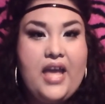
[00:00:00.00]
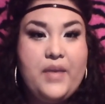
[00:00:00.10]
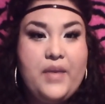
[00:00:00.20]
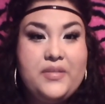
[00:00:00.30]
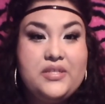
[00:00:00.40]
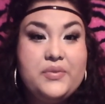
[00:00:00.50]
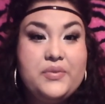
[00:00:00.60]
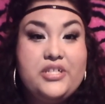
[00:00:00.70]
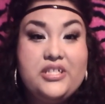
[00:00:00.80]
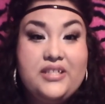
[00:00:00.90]
It was
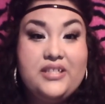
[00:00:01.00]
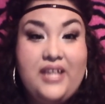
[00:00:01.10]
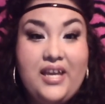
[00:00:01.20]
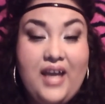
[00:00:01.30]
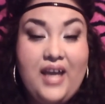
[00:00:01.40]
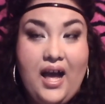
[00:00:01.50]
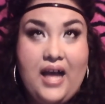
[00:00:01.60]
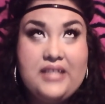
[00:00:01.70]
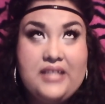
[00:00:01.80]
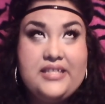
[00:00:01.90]
originally
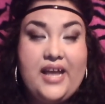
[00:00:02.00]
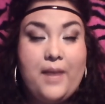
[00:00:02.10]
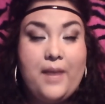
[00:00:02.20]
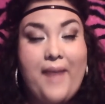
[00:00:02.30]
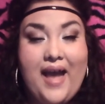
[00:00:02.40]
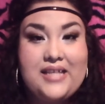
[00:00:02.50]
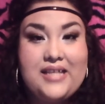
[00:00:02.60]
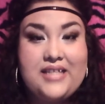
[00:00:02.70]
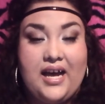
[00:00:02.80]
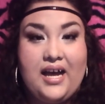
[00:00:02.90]
set up
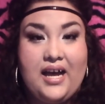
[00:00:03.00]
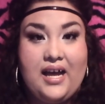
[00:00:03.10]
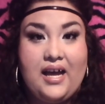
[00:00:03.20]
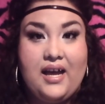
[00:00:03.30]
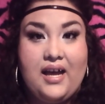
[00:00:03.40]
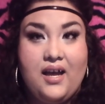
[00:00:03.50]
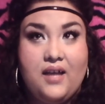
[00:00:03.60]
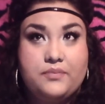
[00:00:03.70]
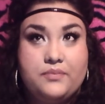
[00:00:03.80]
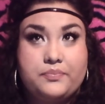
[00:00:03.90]
as a
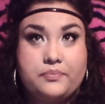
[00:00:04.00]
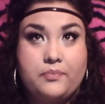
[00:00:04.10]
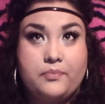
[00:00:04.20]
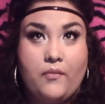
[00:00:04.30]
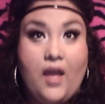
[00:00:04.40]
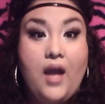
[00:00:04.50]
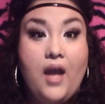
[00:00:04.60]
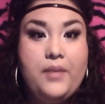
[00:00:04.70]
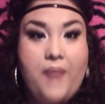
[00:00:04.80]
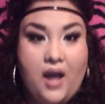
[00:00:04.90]

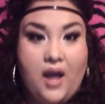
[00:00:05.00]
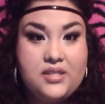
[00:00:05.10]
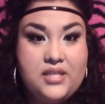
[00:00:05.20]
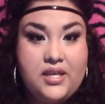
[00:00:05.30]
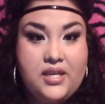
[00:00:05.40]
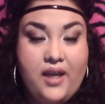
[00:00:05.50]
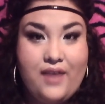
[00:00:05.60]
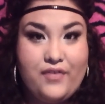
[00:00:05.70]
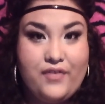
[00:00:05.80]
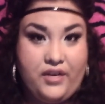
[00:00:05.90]
unboxing
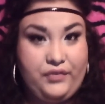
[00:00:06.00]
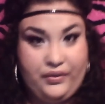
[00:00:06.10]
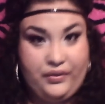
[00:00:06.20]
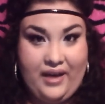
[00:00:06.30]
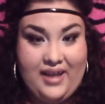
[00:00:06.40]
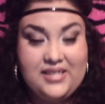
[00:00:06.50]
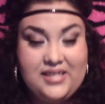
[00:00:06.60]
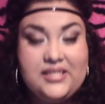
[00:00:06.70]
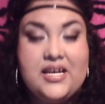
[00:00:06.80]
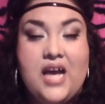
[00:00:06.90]
in front of you
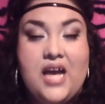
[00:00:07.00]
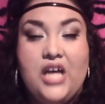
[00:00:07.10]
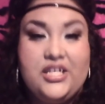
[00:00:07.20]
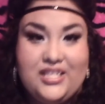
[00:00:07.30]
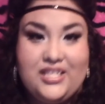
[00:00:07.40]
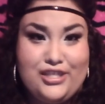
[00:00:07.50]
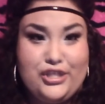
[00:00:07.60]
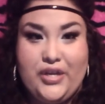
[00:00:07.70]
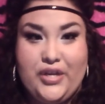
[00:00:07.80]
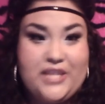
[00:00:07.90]
guys to
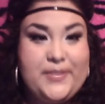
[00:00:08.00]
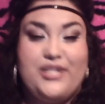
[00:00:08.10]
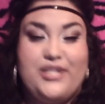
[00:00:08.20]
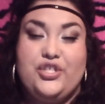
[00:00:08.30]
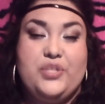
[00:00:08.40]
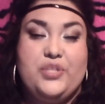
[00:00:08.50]
show you guys my initial